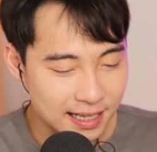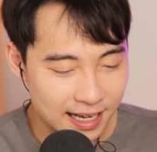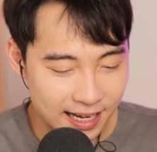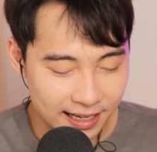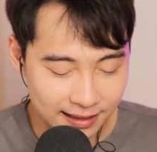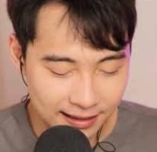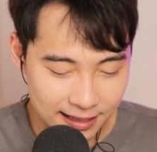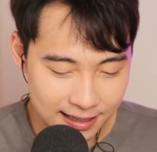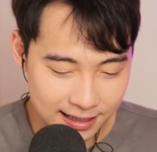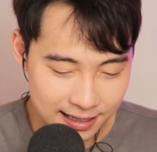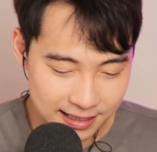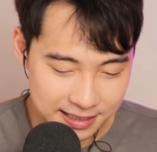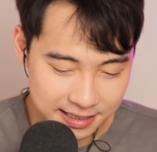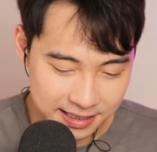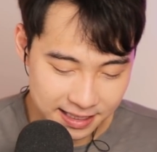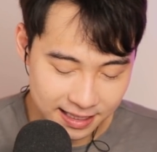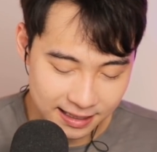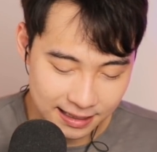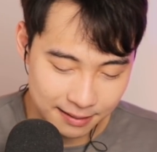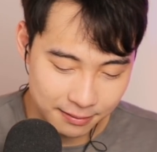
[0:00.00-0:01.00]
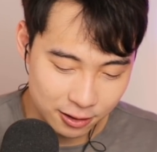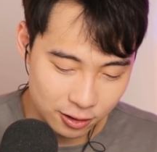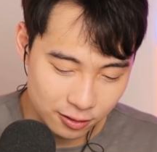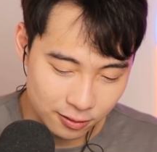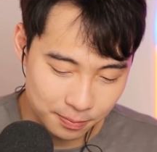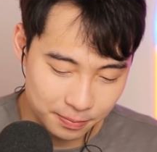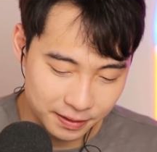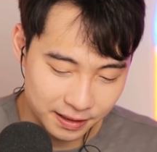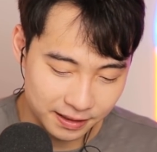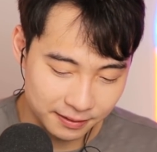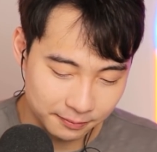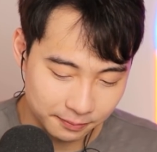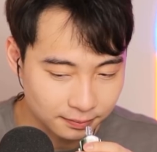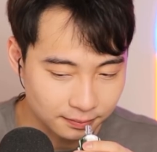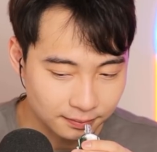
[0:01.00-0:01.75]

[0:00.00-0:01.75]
like, let's see, let's open it.